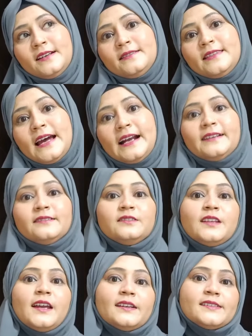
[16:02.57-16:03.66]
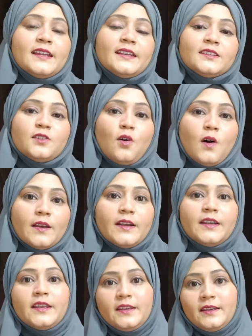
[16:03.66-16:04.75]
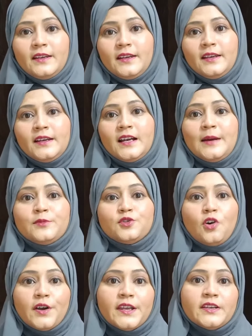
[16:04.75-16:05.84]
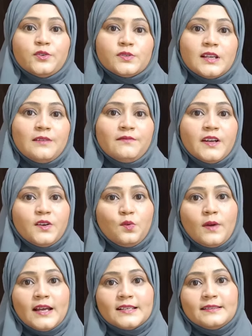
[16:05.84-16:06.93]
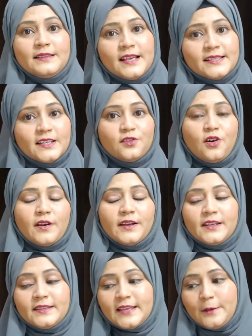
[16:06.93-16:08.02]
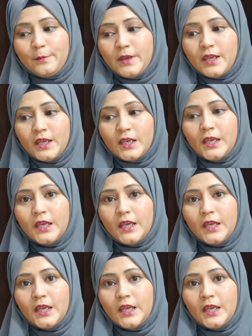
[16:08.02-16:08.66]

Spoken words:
that there's an authority. I'm talking to someone who has less authority than me.